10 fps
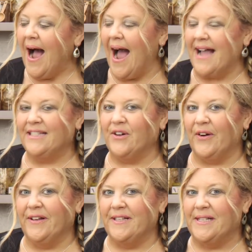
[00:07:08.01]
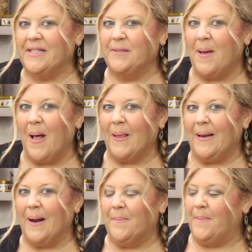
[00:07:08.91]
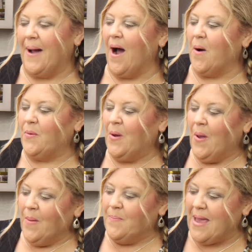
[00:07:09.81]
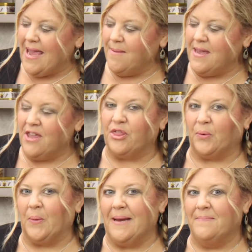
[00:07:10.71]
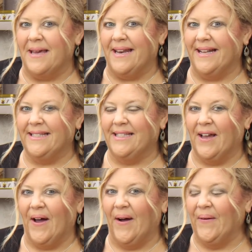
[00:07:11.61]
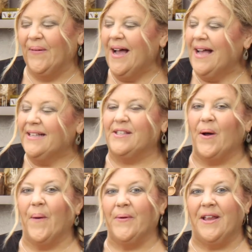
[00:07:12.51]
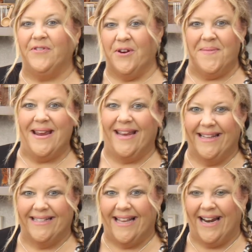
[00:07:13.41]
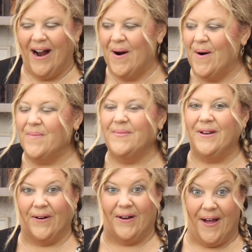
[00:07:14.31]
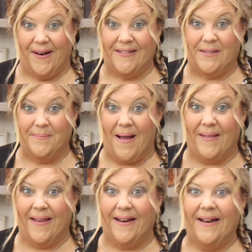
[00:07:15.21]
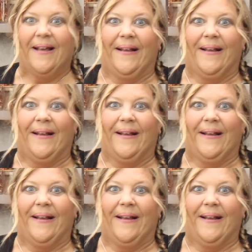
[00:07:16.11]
I started to smell it about maybe three minutes ago. So if you're making this at home, you're gonna smell it.